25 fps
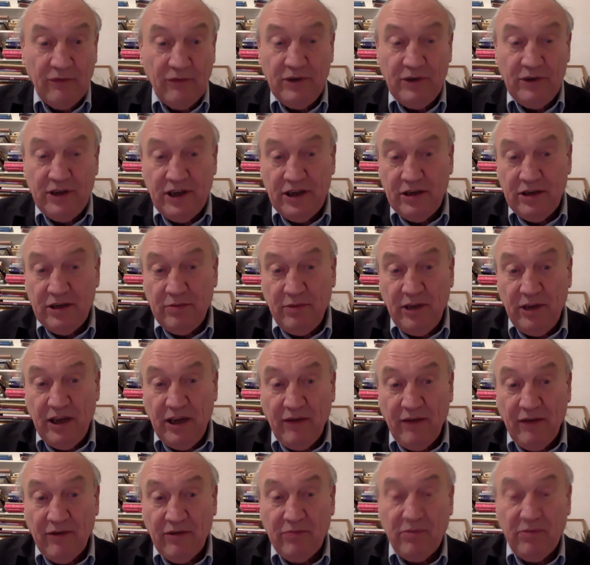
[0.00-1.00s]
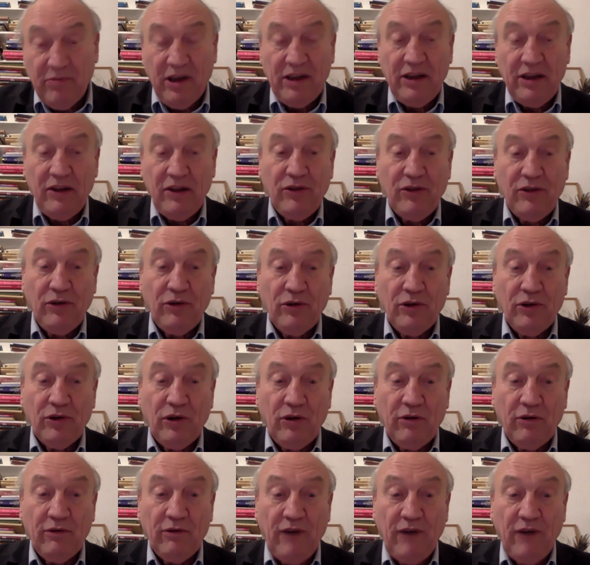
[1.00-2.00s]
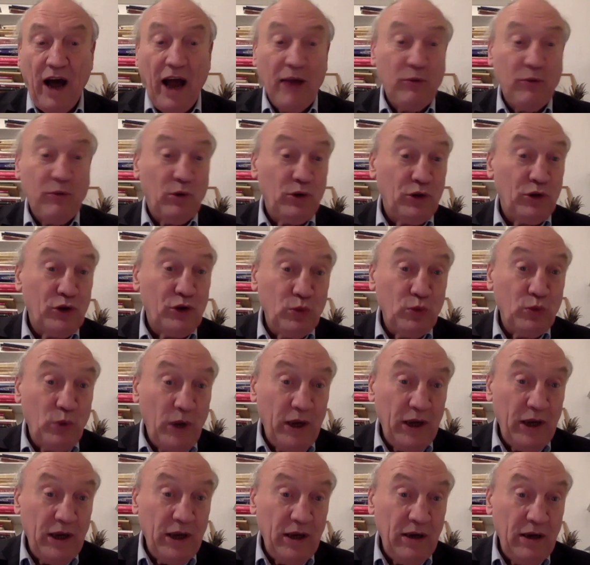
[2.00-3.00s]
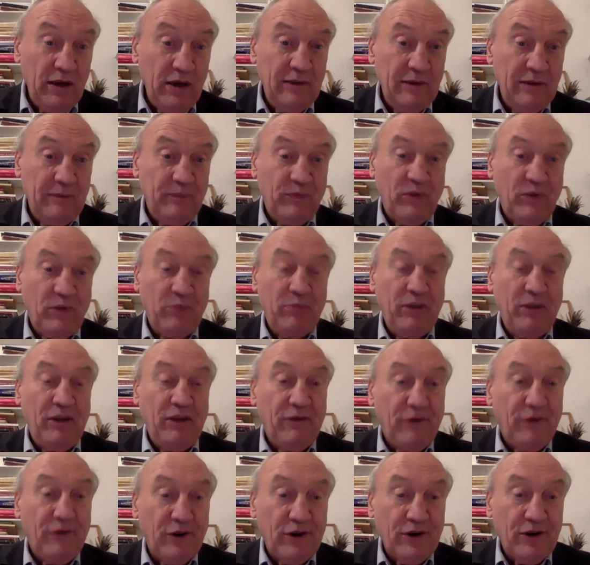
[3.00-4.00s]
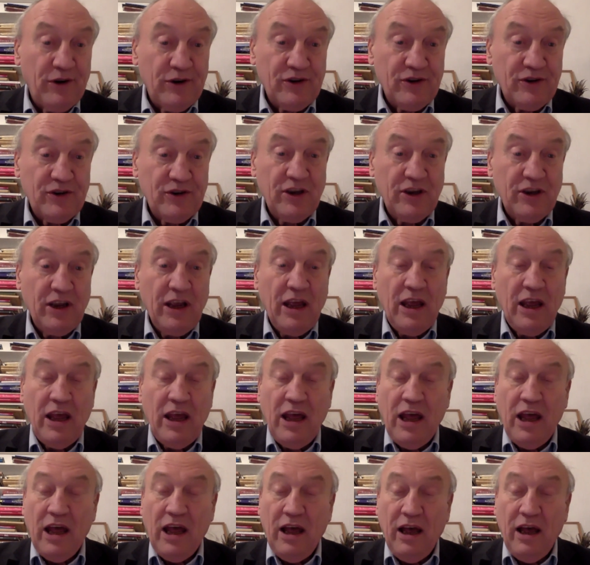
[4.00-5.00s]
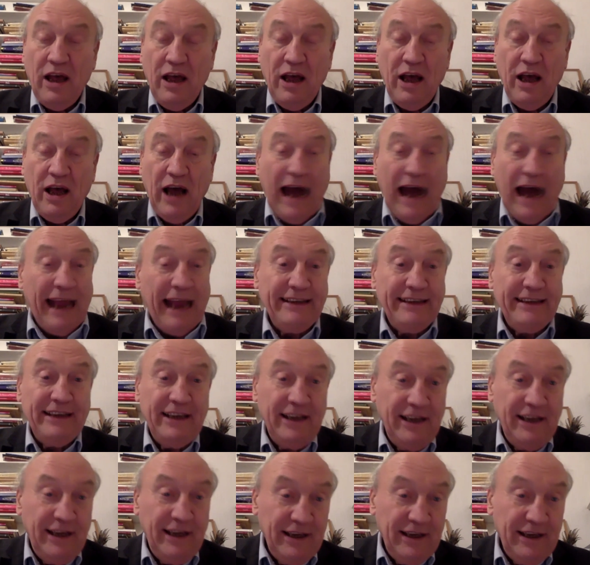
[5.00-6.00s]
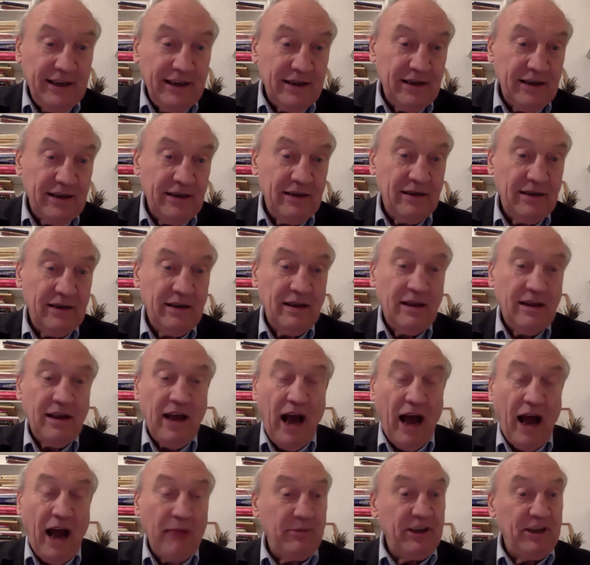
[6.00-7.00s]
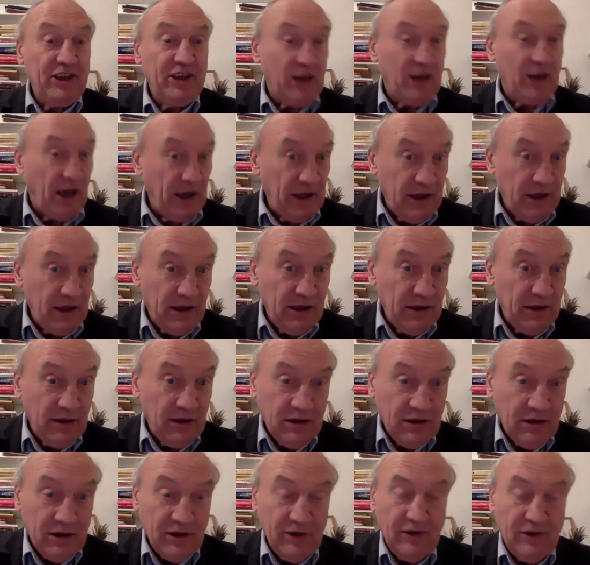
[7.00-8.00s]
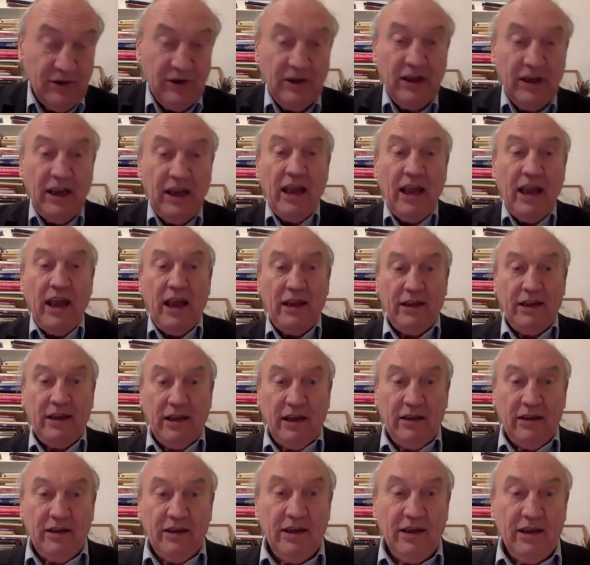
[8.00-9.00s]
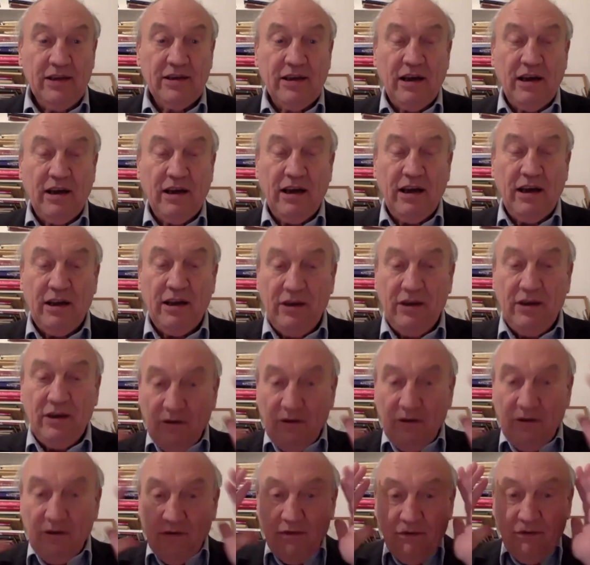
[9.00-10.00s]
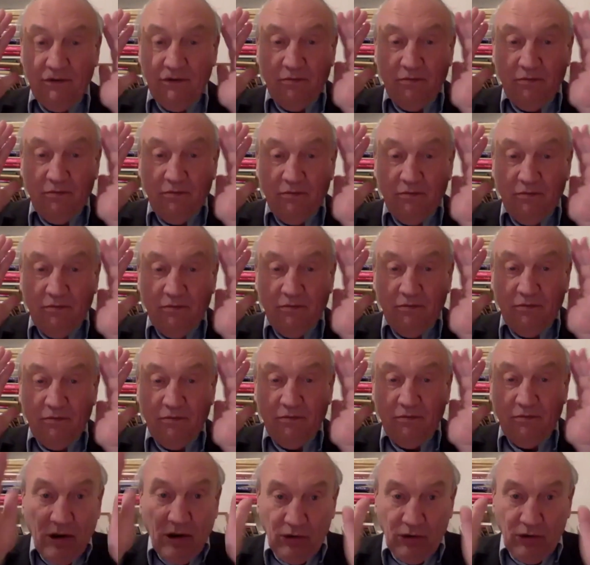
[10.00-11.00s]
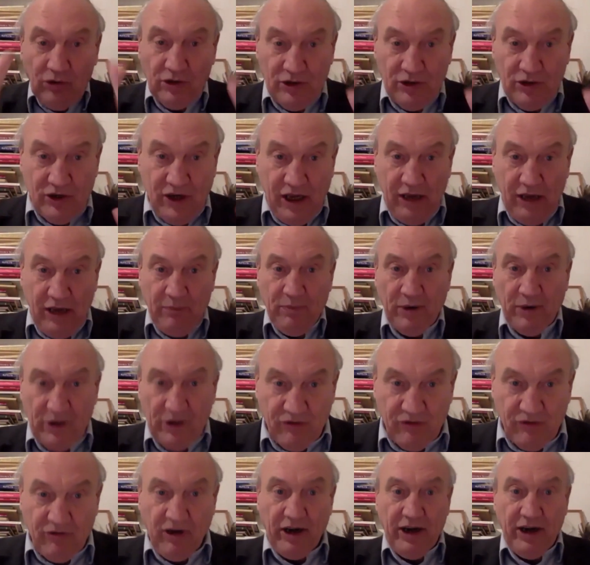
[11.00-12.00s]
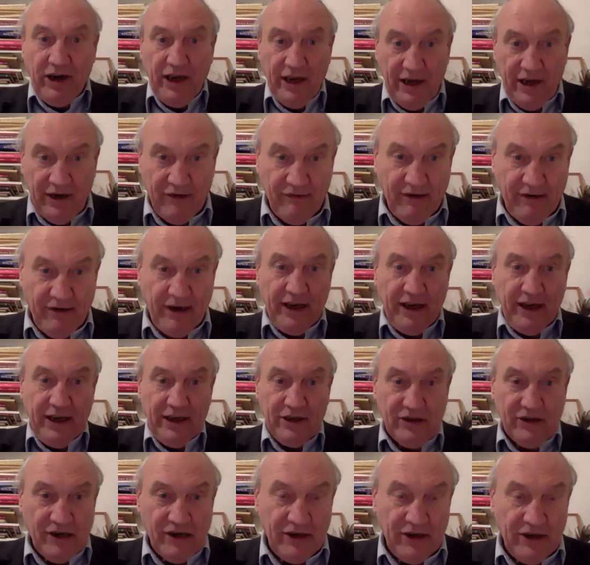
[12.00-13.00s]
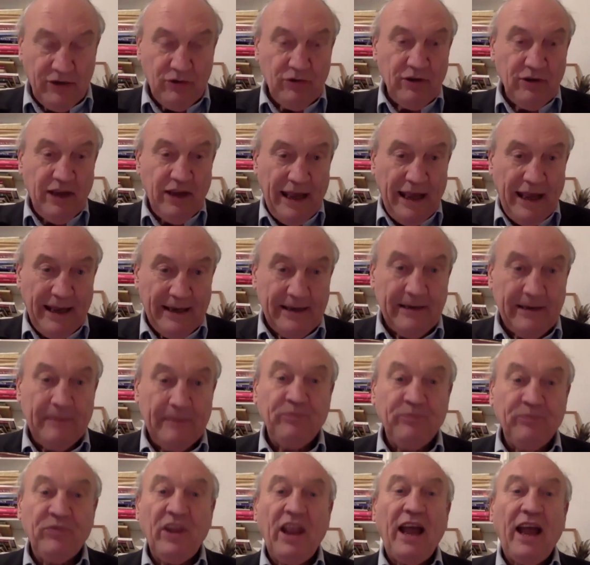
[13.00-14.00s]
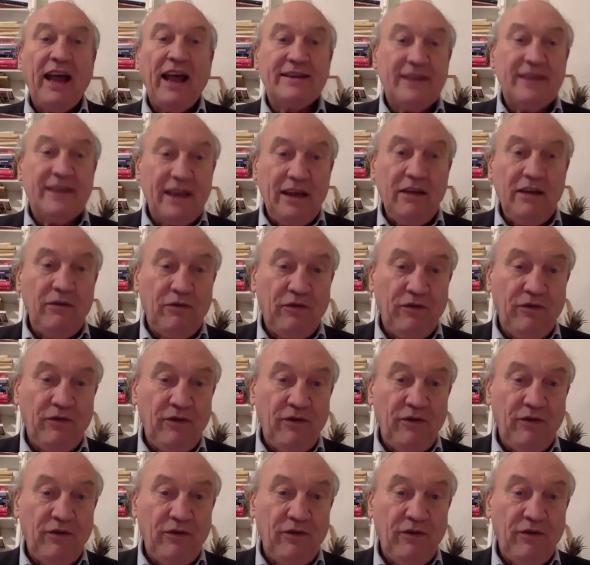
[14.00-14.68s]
we tend to be governed by the thought of, I want to win, me first, uh, I need, I'm entitled. And these kind of blinkered thoughts keep us running and running and trying to get, as if